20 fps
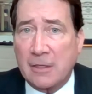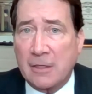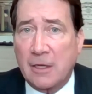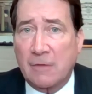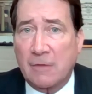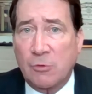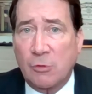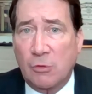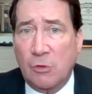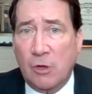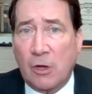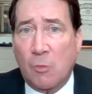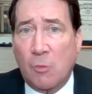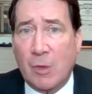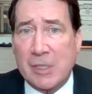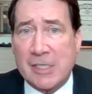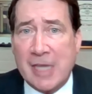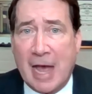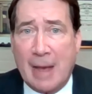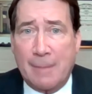And if you look at
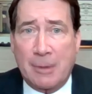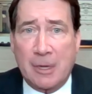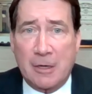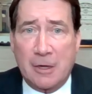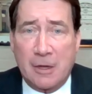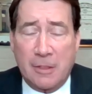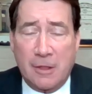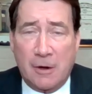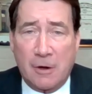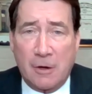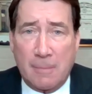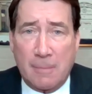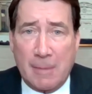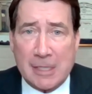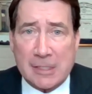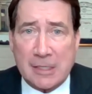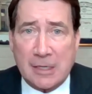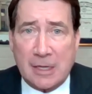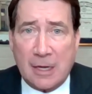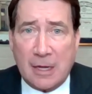what's happening to their
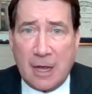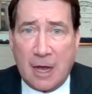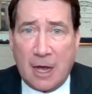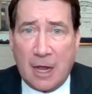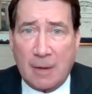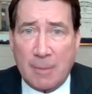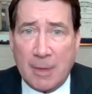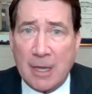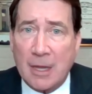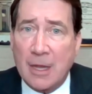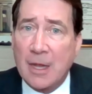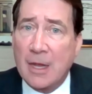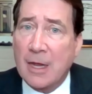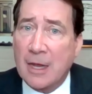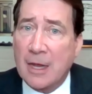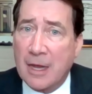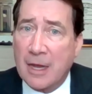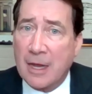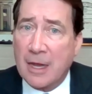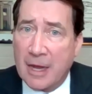domestic economy,
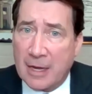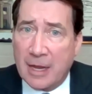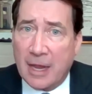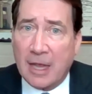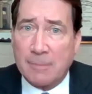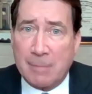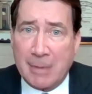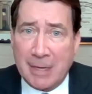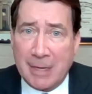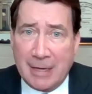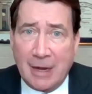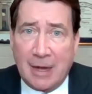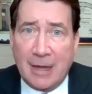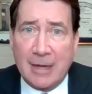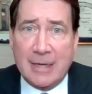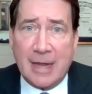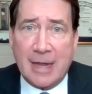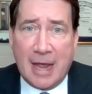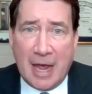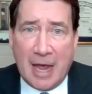it had
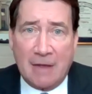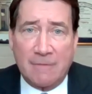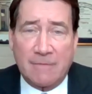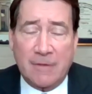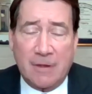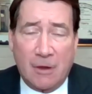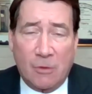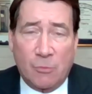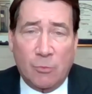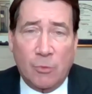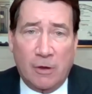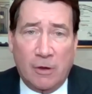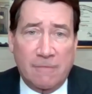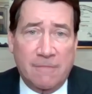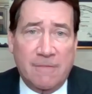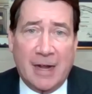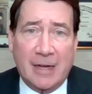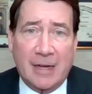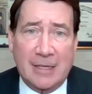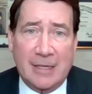begun to have a real
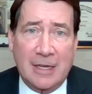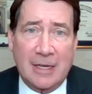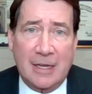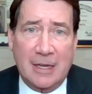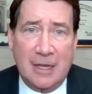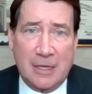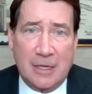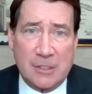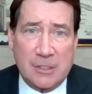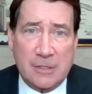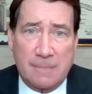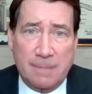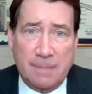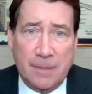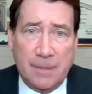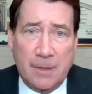effect. It is.